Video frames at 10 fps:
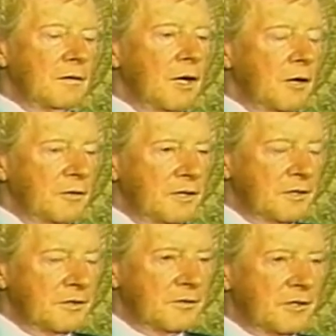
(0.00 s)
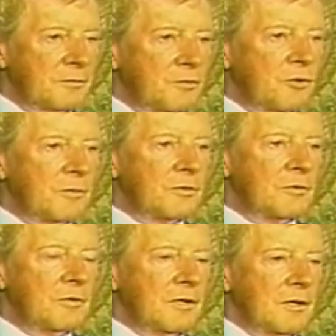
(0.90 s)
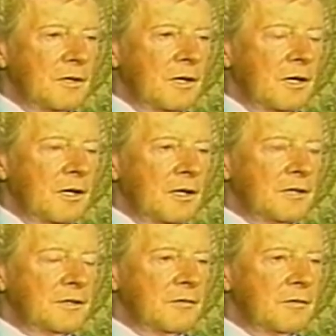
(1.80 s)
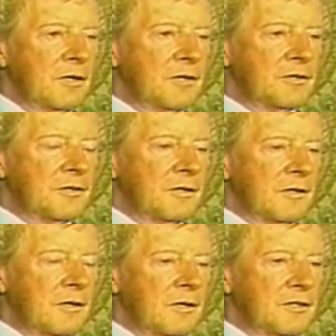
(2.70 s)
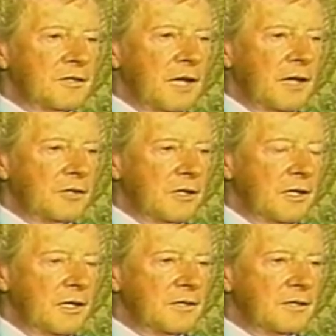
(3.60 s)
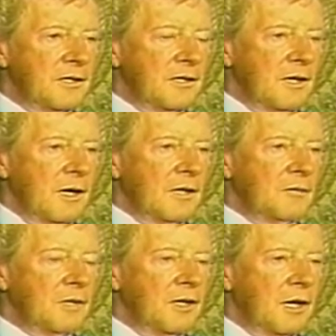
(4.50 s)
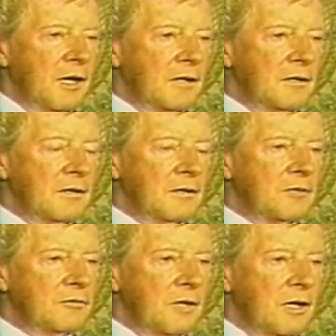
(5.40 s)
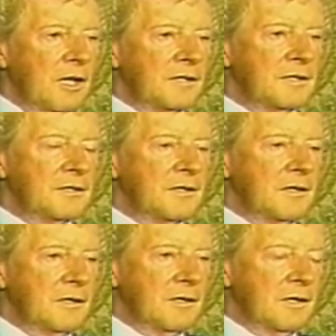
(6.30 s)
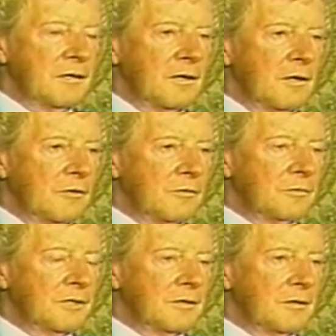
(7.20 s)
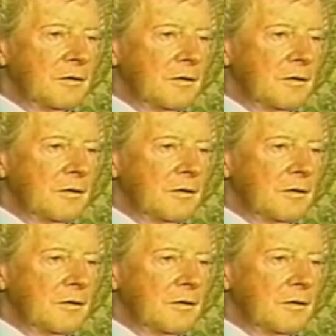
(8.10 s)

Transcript: Now it is transportable, it's no larger than a large attaché case, and we can utilize it in homes,